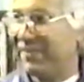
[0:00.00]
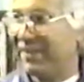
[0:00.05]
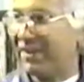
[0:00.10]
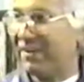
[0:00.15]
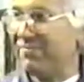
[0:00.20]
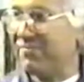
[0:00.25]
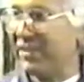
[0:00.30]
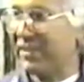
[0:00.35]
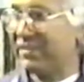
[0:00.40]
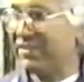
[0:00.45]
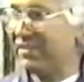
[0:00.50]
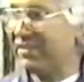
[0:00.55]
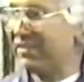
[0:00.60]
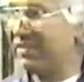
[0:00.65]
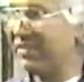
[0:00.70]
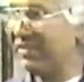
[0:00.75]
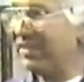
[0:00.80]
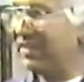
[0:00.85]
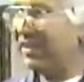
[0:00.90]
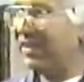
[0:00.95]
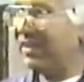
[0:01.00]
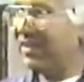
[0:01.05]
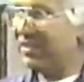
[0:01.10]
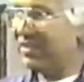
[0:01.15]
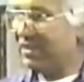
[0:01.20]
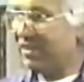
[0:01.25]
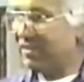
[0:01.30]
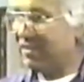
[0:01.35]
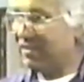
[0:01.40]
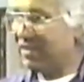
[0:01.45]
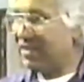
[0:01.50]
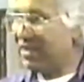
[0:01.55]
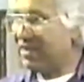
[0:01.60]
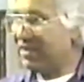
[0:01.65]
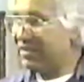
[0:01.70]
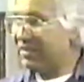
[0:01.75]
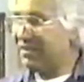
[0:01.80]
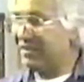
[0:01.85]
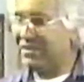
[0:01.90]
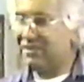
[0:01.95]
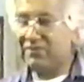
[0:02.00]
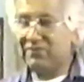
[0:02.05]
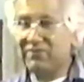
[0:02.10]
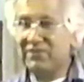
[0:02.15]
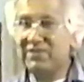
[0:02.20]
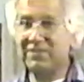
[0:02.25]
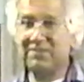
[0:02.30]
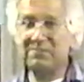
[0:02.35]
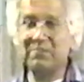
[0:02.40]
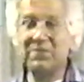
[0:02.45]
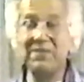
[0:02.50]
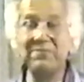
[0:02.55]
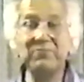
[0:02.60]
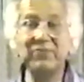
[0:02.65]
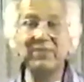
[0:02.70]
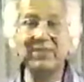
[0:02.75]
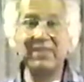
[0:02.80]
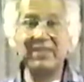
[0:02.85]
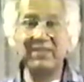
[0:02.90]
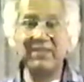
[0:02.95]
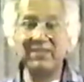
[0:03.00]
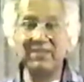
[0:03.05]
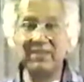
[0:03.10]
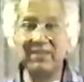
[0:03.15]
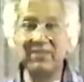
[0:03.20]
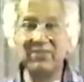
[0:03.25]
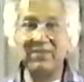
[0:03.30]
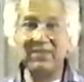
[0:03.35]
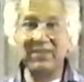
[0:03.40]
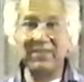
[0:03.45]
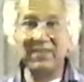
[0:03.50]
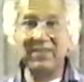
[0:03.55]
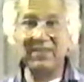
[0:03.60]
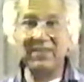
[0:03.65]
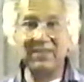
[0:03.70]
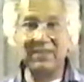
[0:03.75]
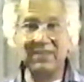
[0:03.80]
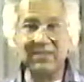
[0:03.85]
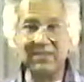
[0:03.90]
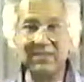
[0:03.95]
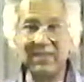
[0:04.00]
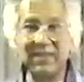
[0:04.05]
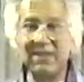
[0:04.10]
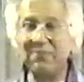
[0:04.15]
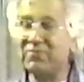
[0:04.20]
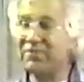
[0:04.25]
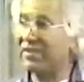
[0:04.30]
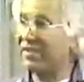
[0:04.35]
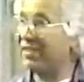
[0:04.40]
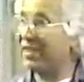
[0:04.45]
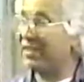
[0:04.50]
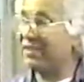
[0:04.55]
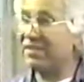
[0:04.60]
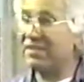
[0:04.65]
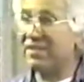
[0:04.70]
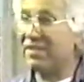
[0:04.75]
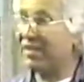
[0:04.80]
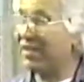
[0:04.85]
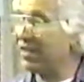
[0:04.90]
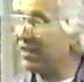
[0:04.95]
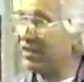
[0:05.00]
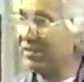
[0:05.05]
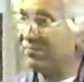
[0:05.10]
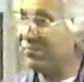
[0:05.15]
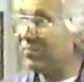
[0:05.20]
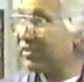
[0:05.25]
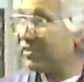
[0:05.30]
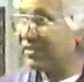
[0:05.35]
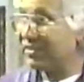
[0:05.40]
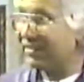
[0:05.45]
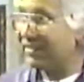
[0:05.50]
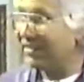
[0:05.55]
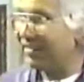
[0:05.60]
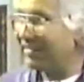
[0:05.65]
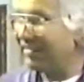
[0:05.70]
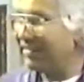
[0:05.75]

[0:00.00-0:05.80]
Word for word: Our message today is not to convince people that the seventh day is a Sabbath. That's not our mission.